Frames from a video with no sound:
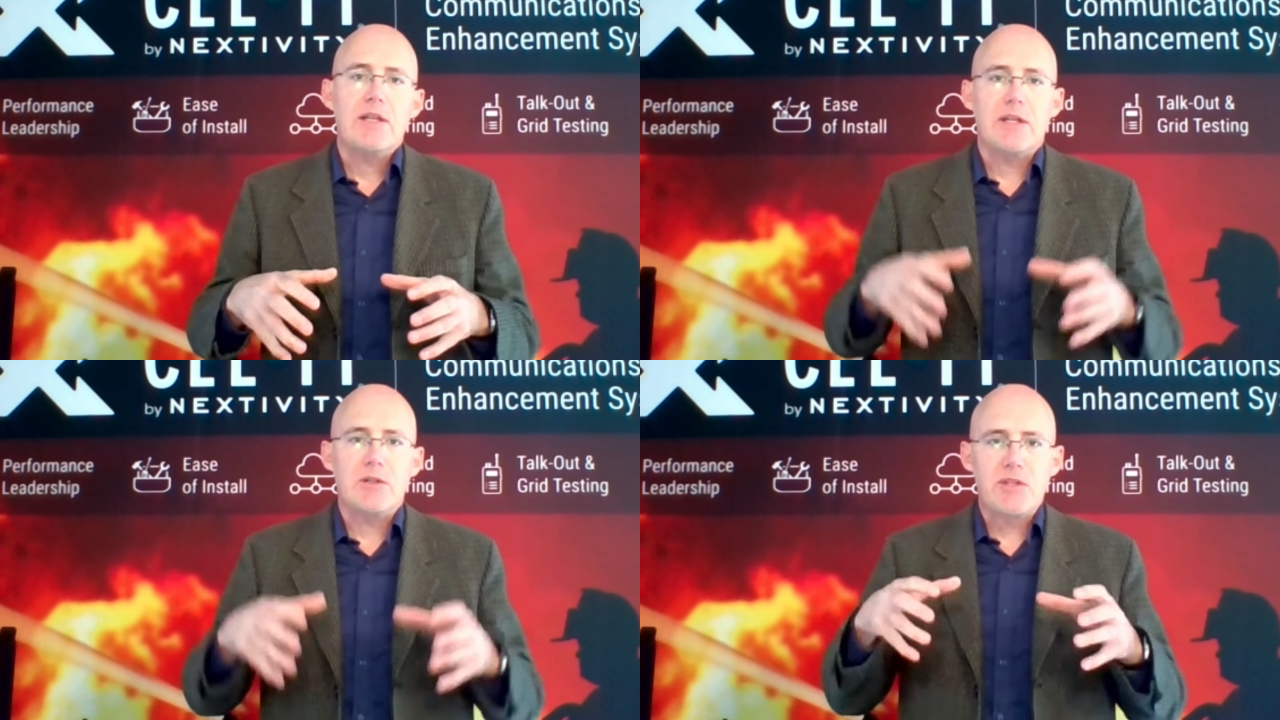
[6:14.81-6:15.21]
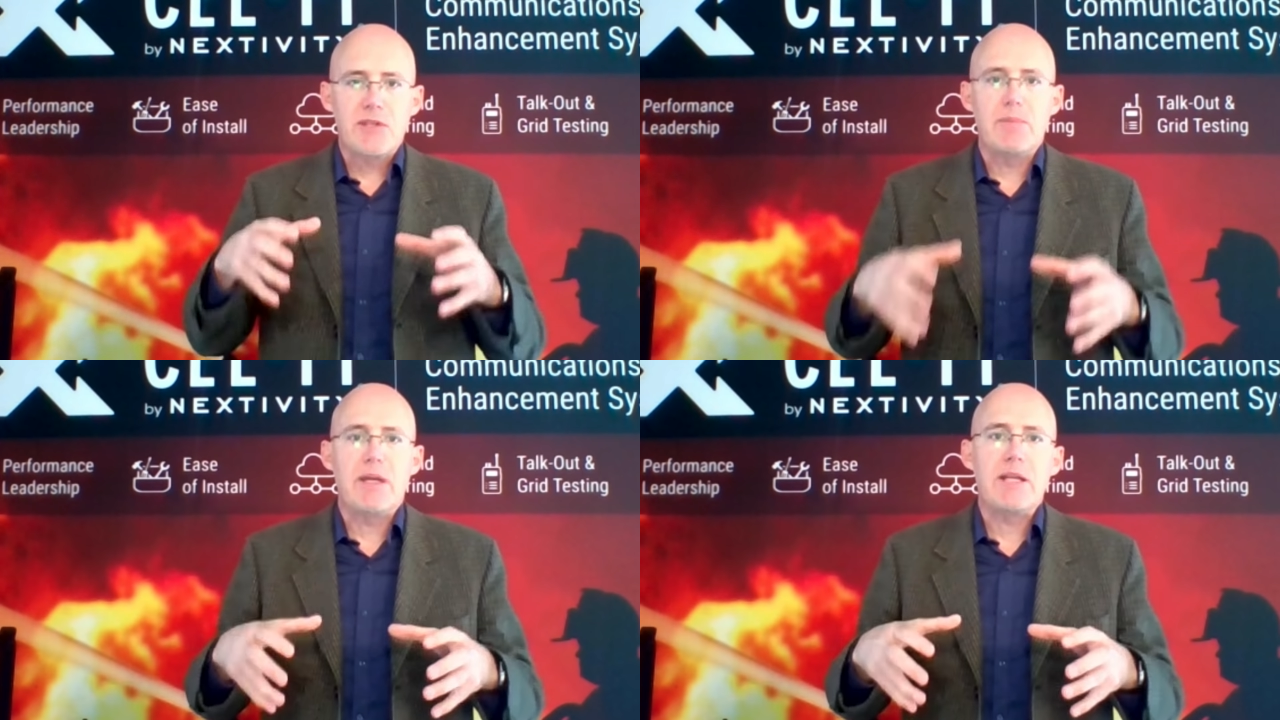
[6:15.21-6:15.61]
That's
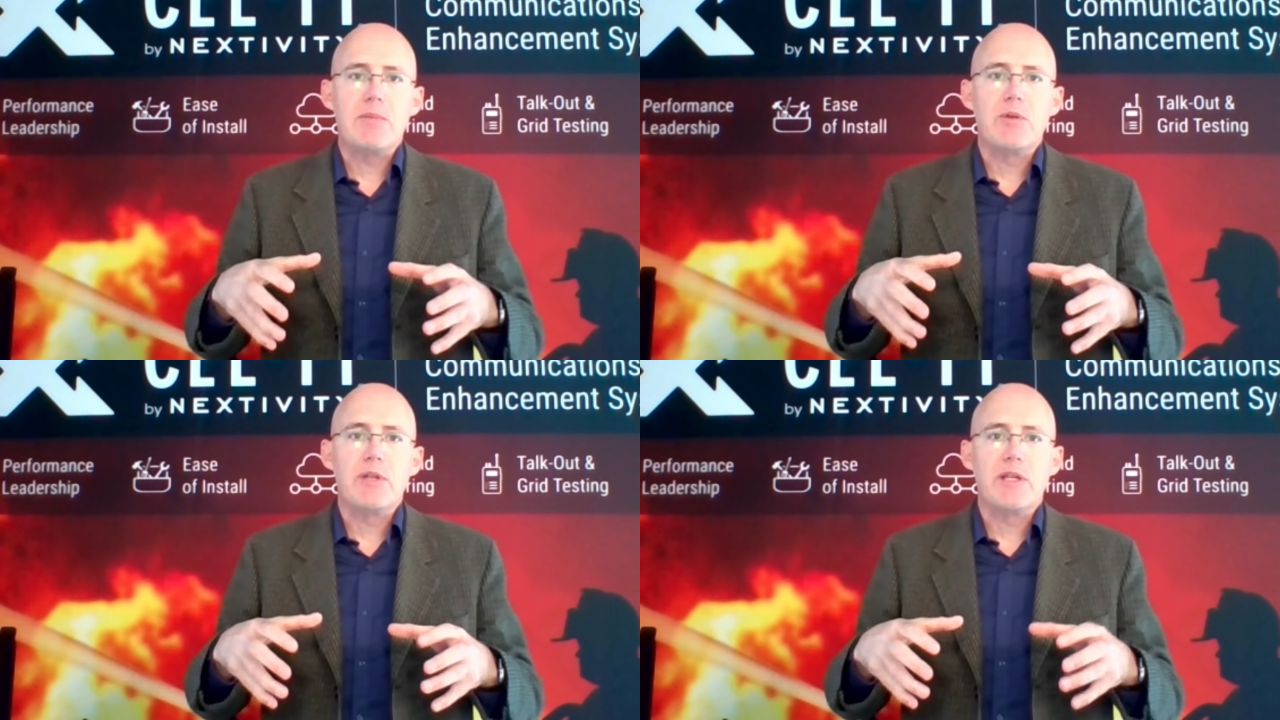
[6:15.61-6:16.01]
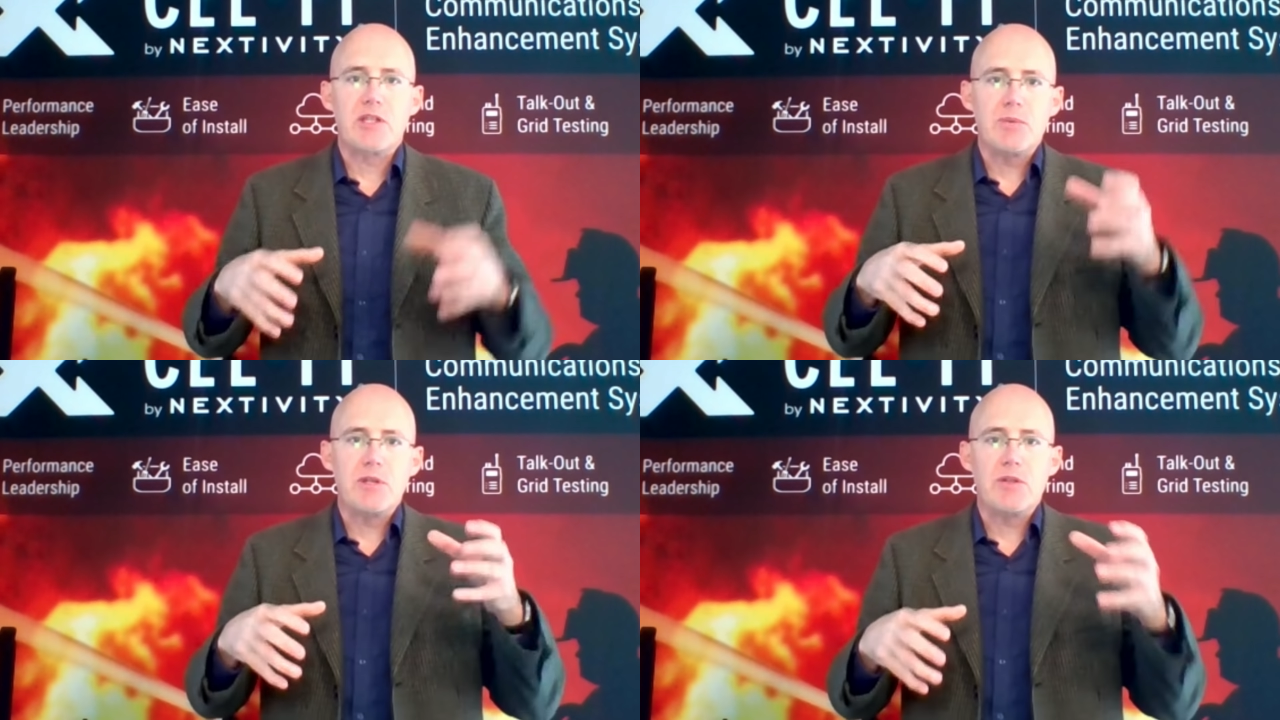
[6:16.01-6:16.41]
the main building,
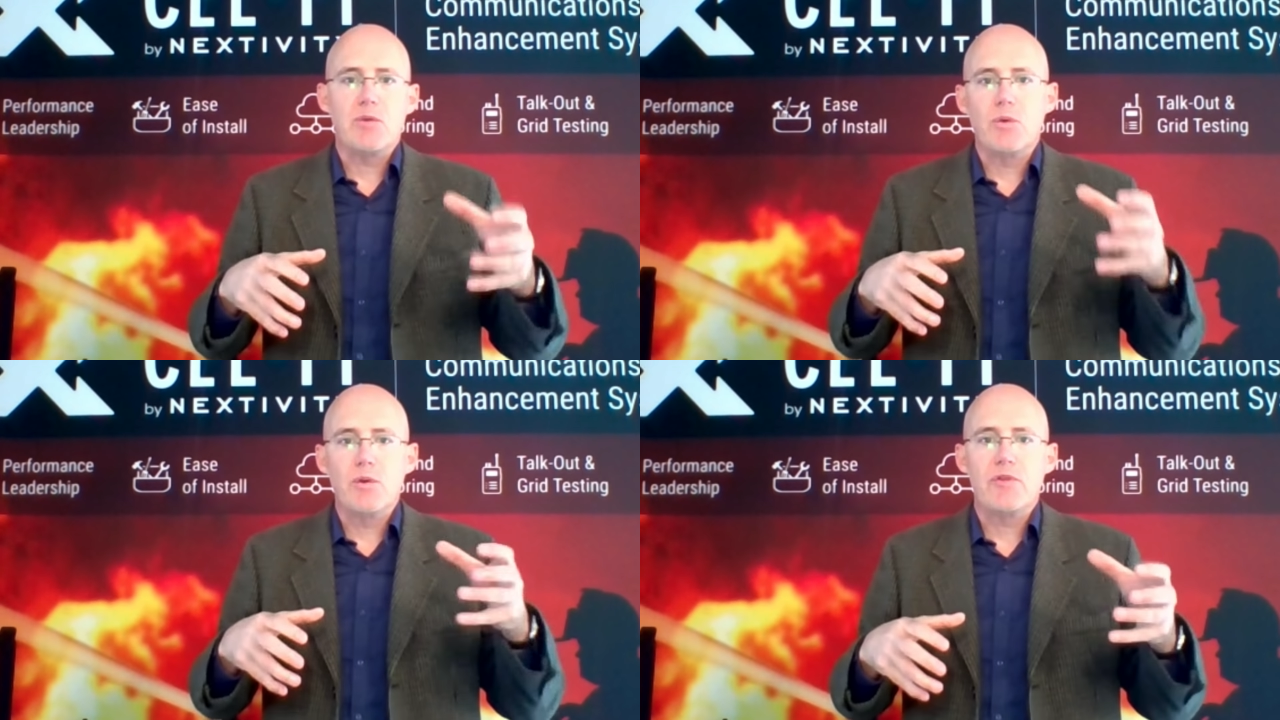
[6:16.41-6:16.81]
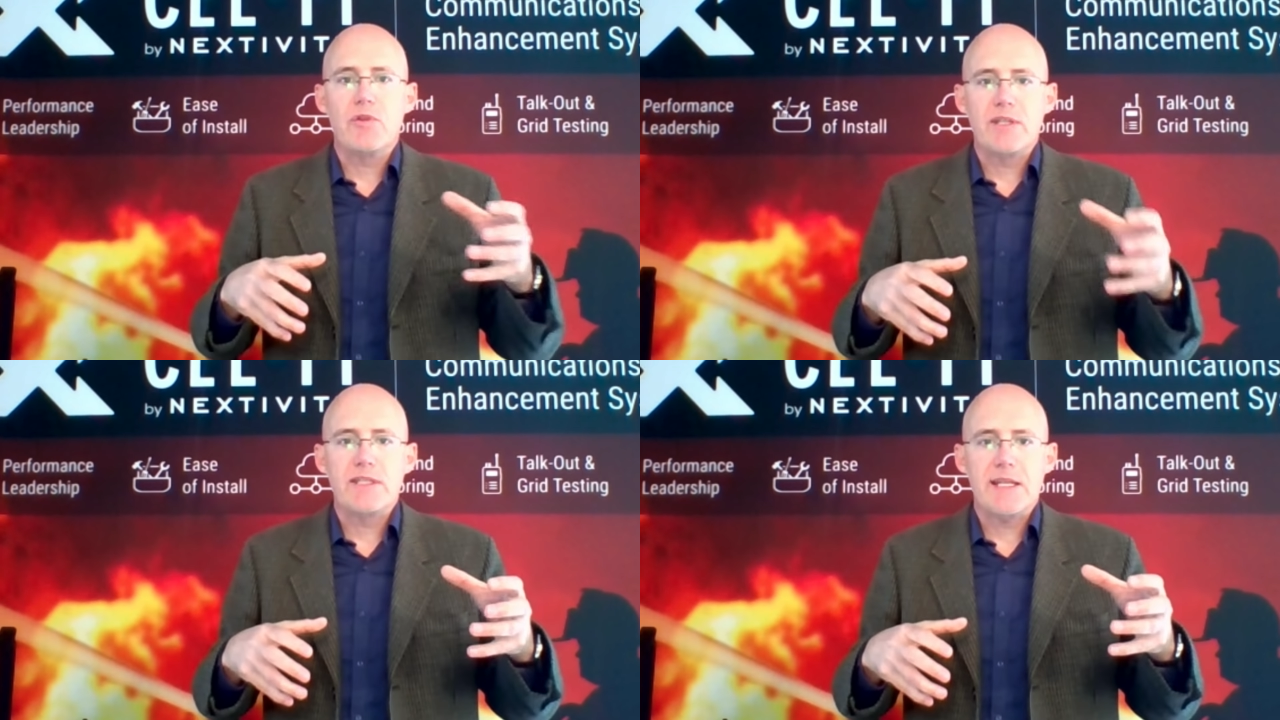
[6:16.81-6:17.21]
is where all of
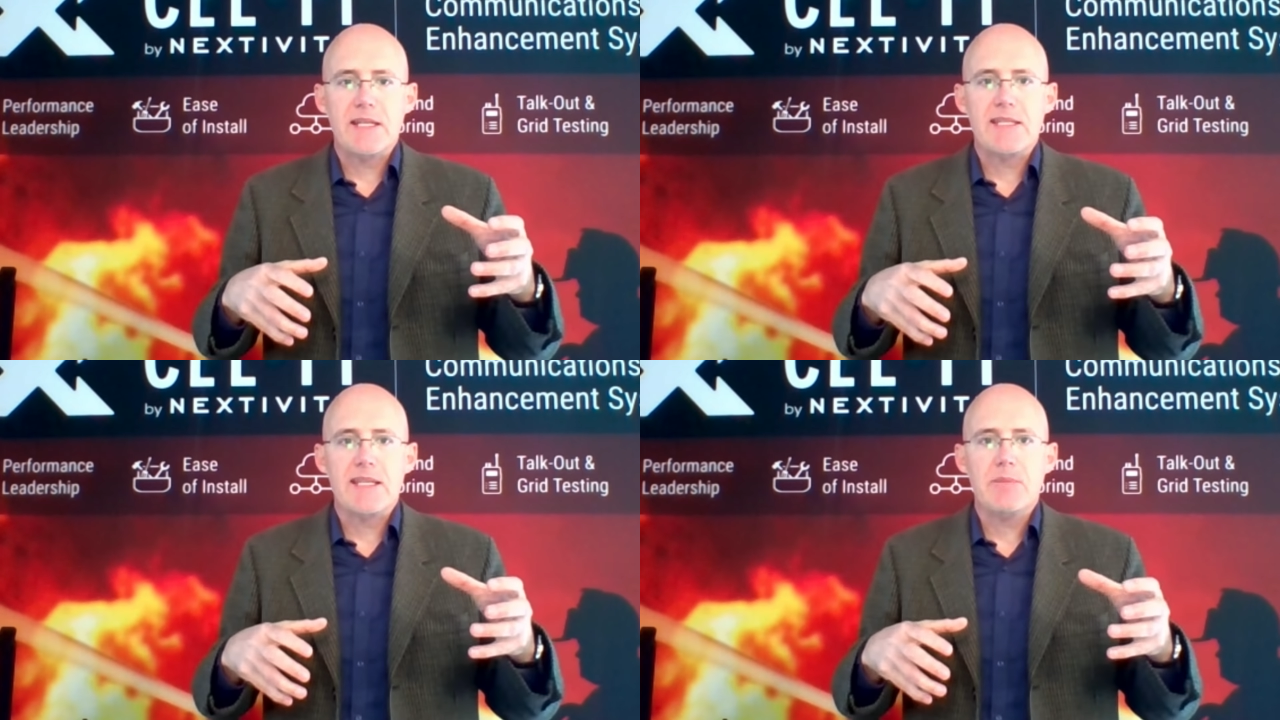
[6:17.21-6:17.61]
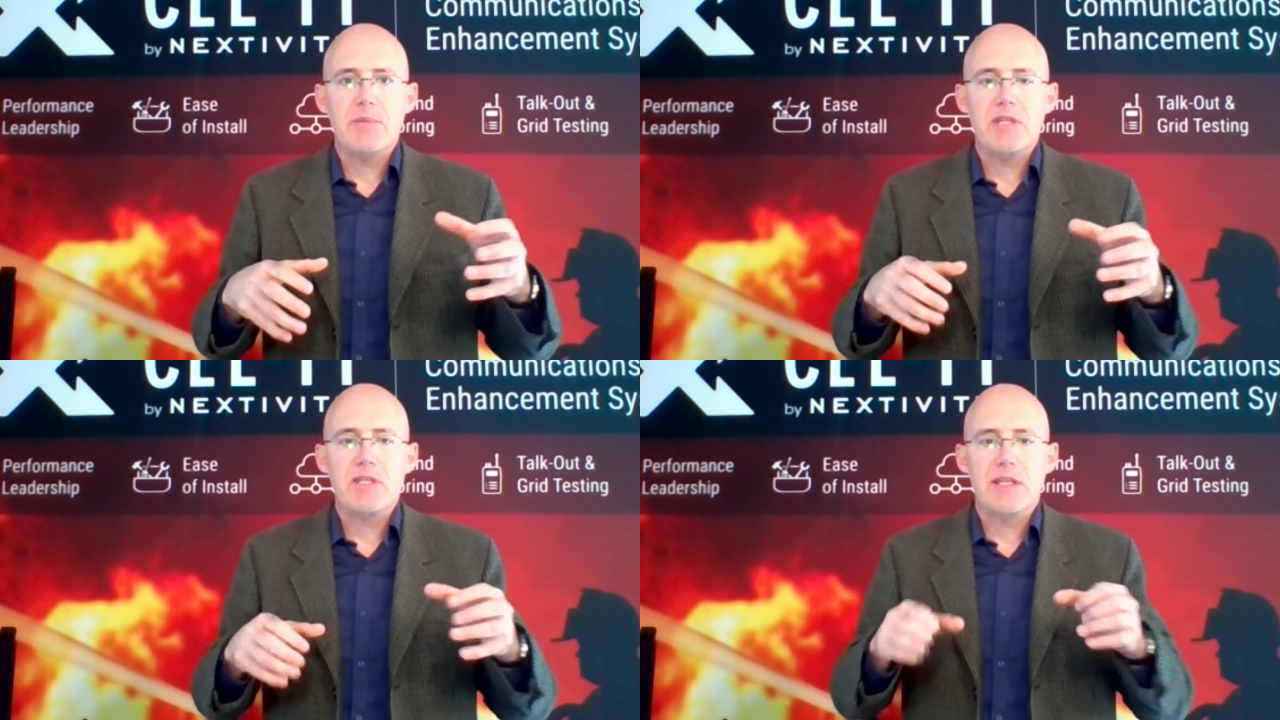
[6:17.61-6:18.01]
your antenna setup is,